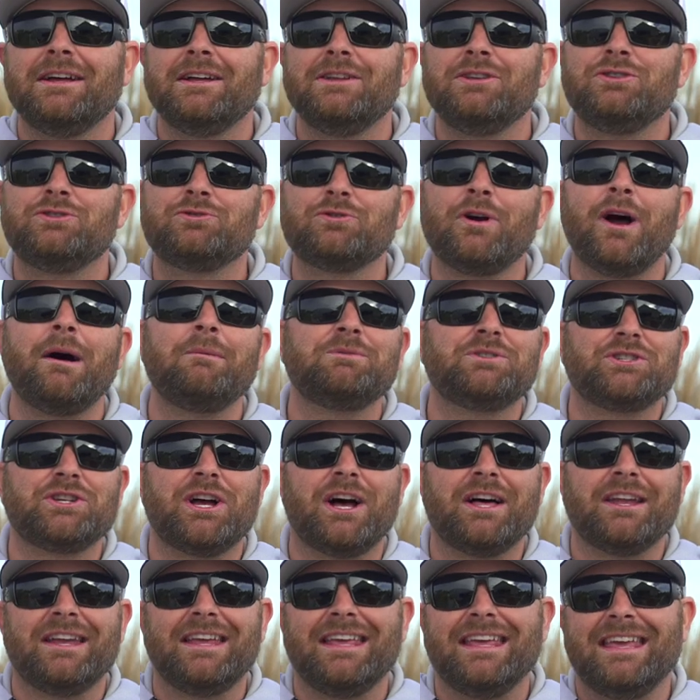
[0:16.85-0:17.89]
Drop
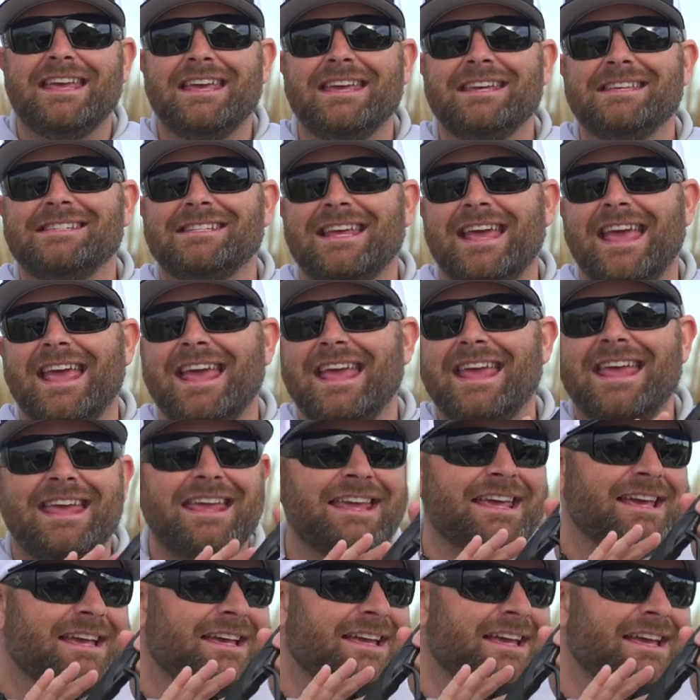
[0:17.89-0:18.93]
shotting is
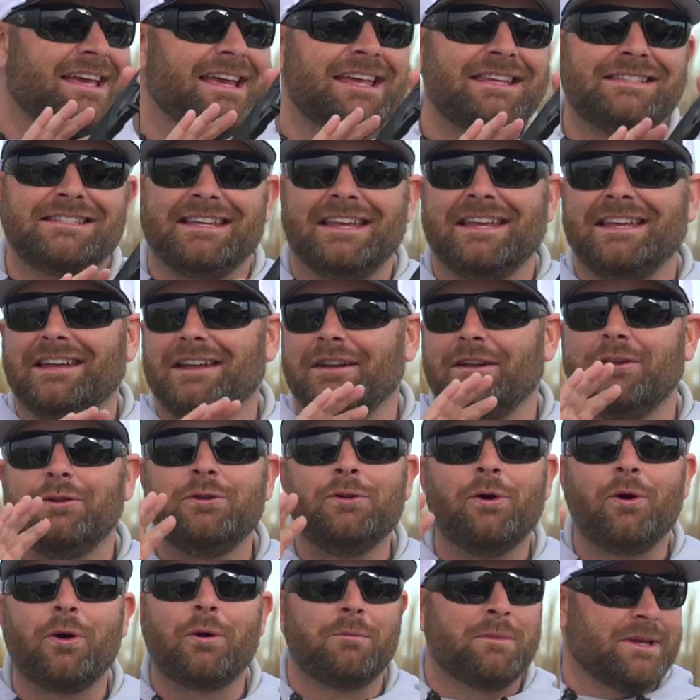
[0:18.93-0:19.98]
a, it's an
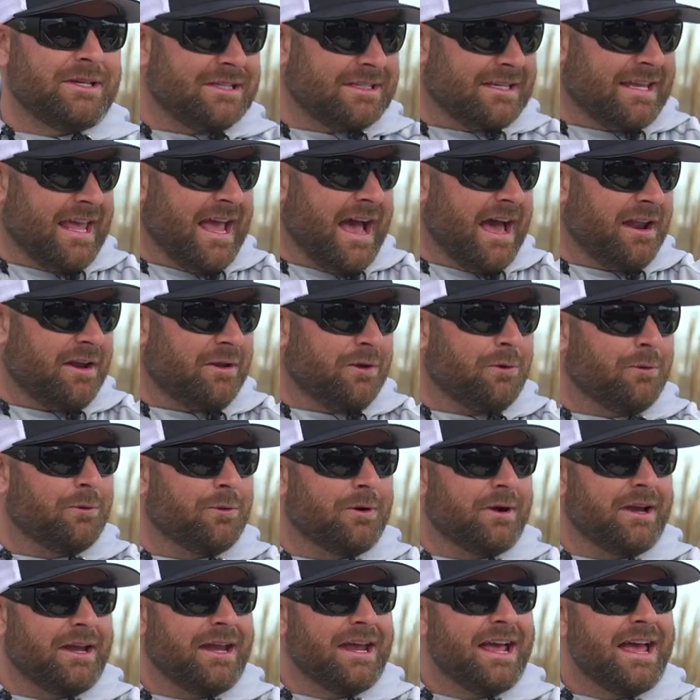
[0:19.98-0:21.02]
enormous
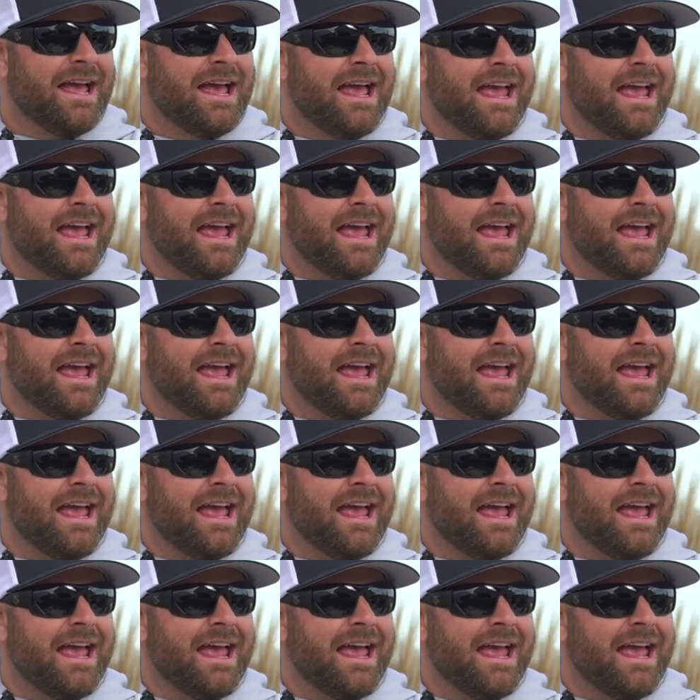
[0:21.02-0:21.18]
category.